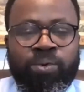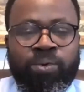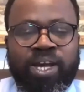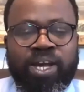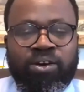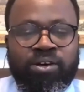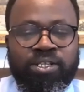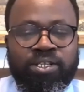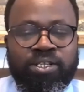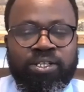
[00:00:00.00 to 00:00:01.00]
when we look at
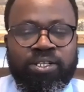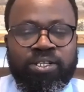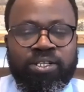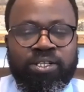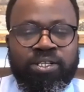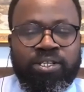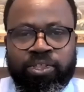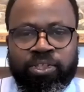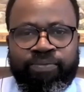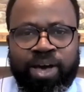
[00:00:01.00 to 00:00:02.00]
all this
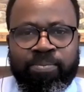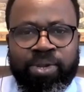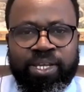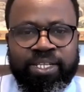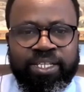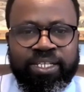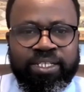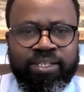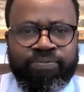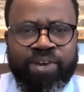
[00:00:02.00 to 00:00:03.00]
modern family,
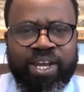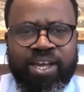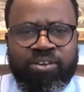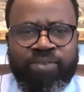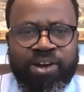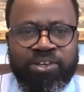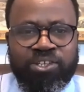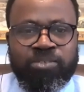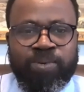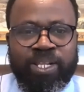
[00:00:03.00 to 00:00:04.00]
the different kind of
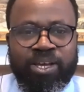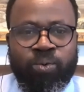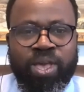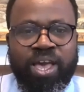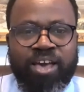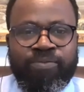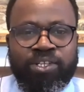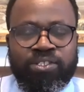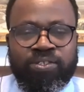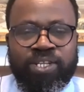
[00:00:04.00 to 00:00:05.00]
arrangement that we're
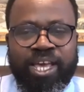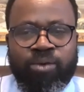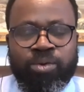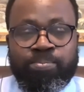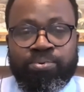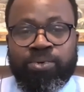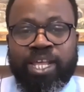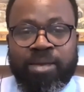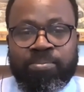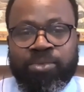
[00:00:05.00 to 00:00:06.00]
having today, and we
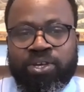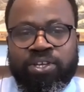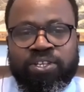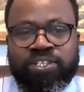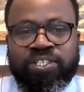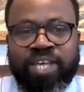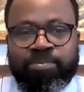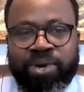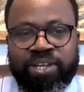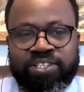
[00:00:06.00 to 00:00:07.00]
put them
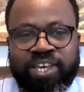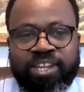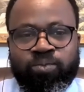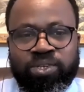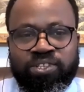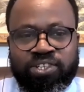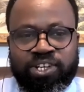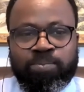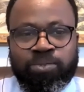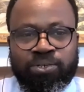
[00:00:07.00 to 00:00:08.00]
side by side with the
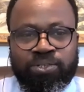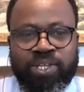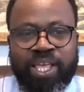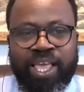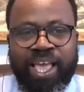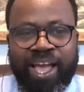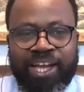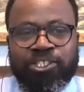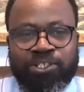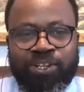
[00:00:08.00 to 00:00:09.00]
scriptures,
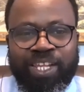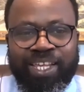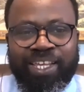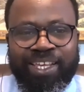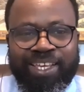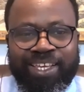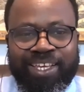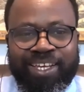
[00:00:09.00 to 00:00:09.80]
actually,